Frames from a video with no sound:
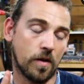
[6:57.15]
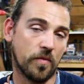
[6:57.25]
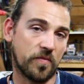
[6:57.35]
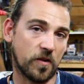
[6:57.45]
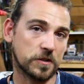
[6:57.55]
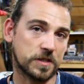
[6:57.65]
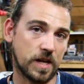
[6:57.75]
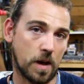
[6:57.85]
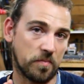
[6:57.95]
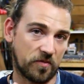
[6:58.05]
first
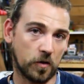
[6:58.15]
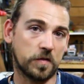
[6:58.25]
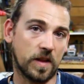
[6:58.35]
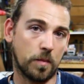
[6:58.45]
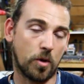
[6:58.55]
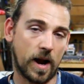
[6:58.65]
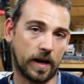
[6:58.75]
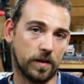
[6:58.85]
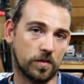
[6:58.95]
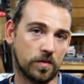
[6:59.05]
step, first set of
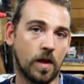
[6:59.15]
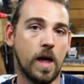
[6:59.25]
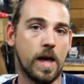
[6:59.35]
brackets,